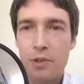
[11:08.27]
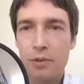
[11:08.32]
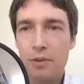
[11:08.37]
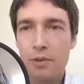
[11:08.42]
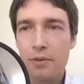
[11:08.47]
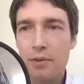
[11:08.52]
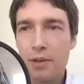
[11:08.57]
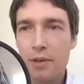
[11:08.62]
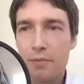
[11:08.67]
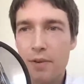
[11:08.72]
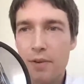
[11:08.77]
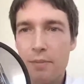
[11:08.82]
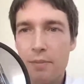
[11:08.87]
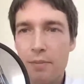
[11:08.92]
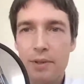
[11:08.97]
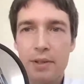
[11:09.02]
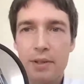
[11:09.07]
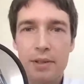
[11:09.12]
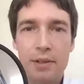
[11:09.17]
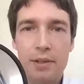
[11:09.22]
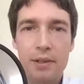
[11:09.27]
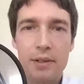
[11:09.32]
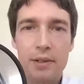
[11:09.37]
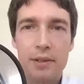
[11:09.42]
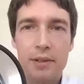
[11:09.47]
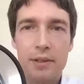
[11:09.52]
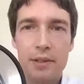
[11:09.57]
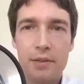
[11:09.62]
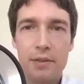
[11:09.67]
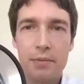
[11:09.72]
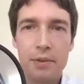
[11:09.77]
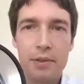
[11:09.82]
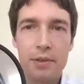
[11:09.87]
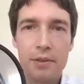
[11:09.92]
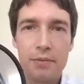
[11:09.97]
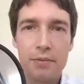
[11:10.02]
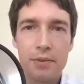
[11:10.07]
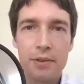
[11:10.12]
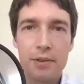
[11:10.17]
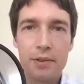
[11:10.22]
So in, in Fabric, uh, it's very
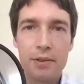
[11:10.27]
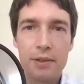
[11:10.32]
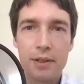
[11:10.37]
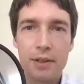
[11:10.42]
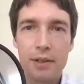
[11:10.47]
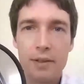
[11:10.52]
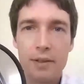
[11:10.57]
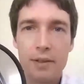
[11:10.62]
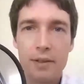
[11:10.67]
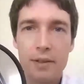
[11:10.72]
different uh,